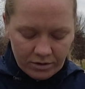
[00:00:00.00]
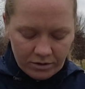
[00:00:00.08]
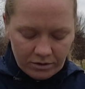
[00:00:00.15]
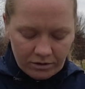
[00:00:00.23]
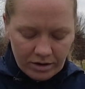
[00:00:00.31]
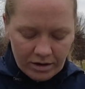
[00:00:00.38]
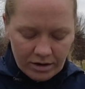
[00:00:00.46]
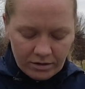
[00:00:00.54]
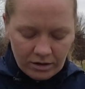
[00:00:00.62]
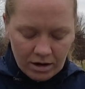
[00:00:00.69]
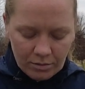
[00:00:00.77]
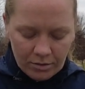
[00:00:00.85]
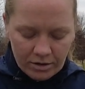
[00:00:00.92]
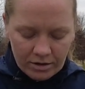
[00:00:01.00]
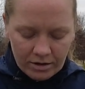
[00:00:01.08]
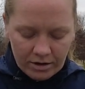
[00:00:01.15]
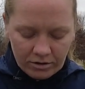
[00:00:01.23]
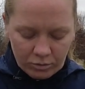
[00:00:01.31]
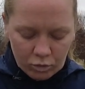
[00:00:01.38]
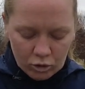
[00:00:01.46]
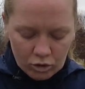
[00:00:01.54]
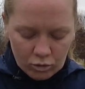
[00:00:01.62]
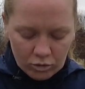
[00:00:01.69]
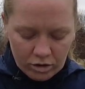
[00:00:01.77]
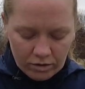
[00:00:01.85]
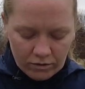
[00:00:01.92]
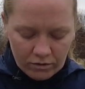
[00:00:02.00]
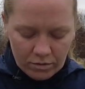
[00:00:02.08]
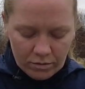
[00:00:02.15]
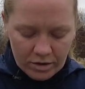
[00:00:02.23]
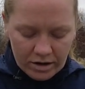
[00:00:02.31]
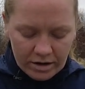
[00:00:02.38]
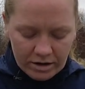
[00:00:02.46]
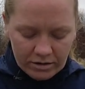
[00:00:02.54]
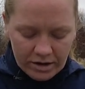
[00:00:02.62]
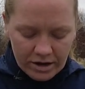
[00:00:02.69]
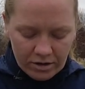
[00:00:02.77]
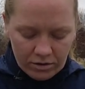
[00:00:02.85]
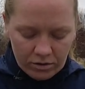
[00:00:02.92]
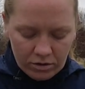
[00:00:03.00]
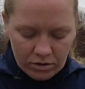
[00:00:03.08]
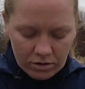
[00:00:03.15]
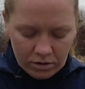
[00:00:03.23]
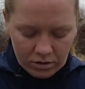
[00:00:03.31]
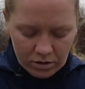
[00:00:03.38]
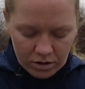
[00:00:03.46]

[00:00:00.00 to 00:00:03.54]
It says hop on the nice boardwalk for a minute and take a look.